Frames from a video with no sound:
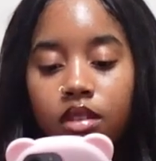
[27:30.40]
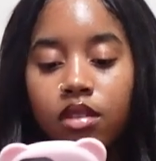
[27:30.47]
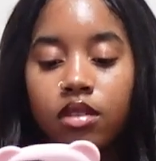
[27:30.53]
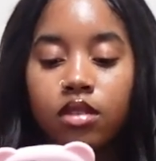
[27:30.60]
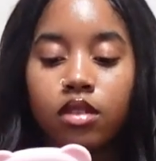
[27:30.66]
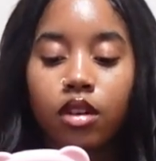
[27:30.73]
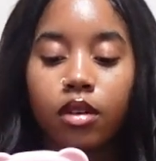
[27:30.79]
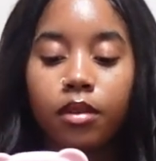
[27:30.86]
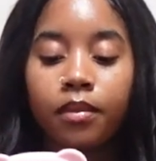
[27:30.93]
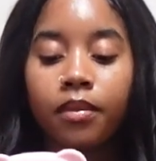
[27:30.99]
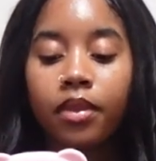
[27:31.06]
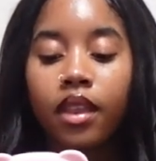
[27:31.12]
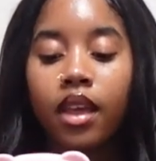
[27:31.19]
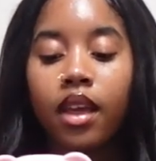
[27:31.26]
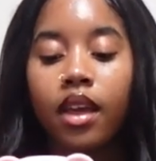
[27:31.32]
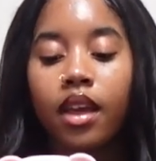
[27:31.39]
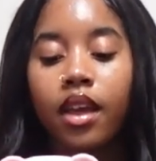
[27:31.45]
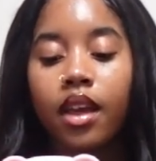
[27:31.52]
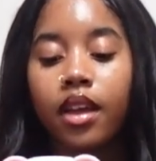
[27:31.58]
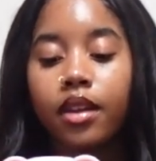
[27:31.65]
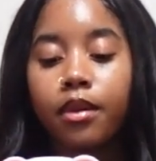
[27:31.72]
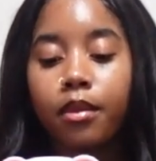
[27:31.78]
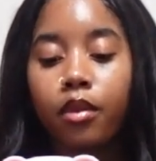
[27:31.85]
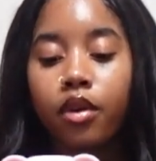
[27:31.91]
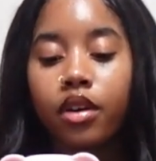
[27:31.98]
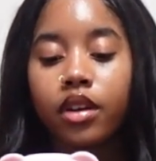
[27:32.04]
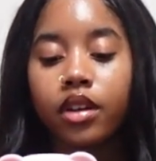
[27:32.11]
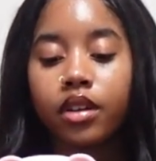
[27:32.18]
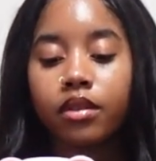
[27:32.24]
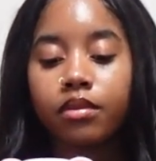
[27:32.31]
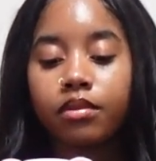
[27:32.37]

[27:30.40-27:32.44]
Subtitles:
So, in the morning,